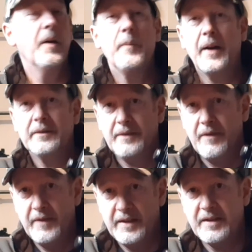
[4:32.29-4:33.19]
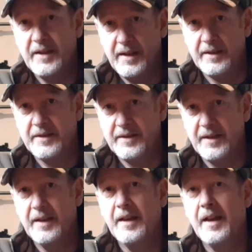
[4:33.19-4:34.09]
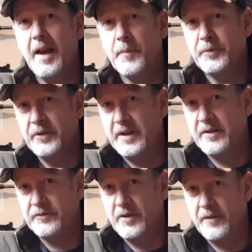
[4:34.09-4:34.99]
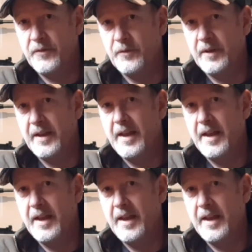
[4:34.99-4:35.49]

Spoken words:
But this is a pretty good rifle,